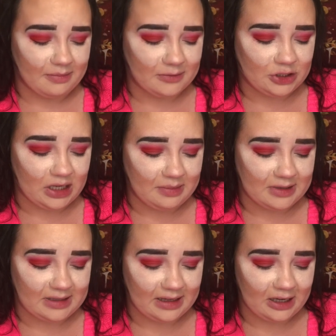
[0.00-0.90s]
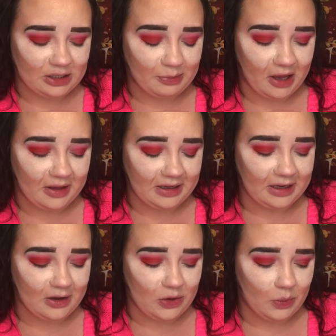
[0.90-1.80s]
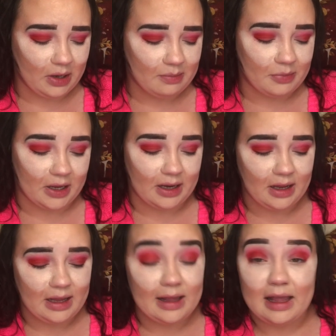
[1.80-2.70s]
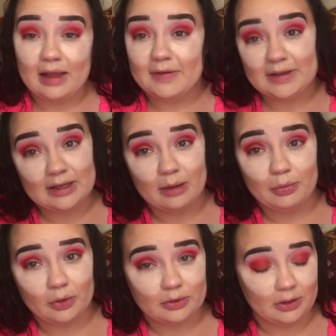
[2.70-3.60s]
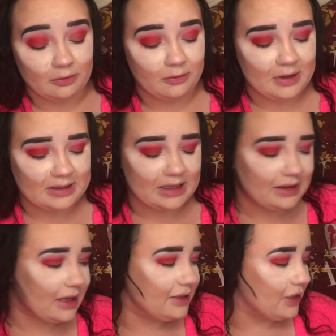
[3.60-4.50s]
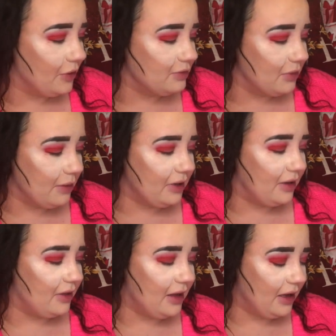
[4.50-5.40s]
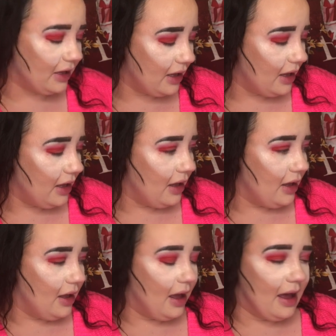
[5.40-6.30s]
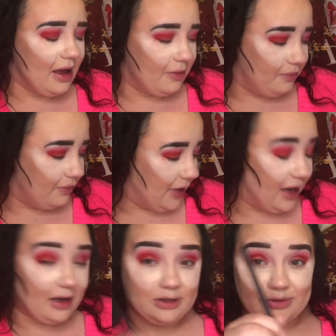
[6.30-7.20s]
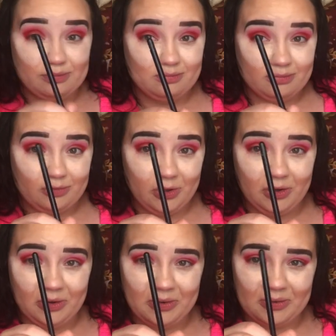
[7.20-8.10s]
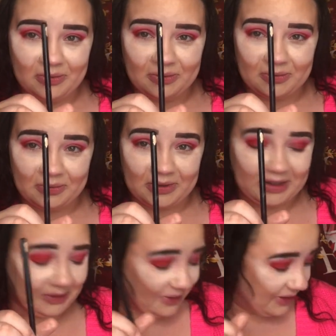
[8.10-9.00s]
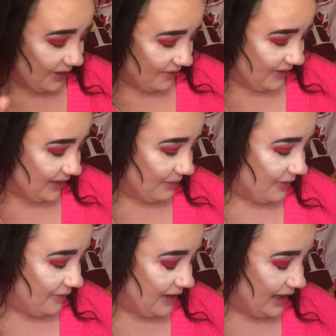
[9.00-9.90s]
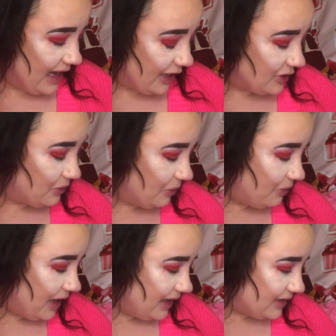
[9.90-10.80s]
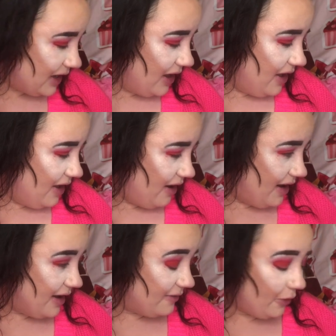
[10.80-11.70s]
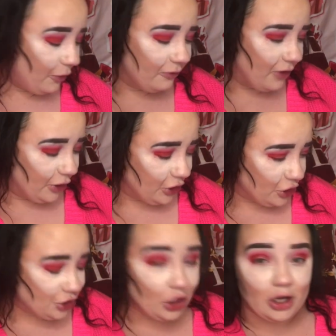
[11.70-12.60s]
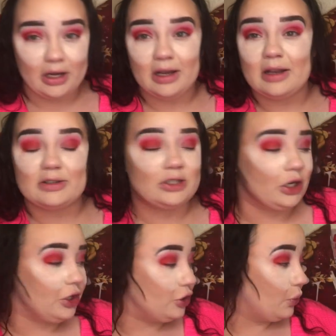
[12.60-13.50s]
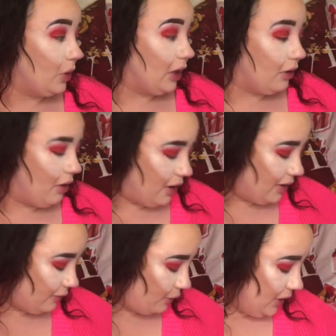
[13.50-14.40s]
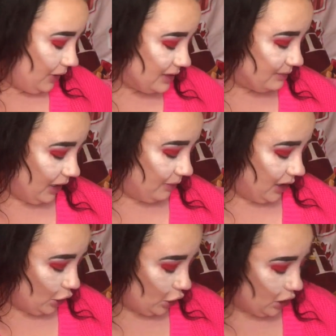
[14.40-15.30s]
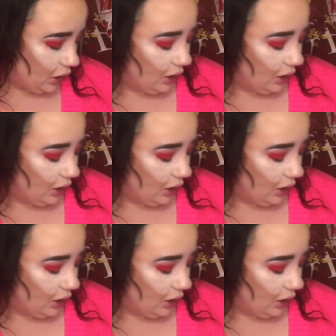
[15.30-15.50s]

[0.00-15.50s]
Shame to say that. I should probably get a new one, but if it's not broke, don't fix it. That's always my big thing. And it's really well loved. Some of the actual paint or varnish on it is starting to wear off. Where is my mirror?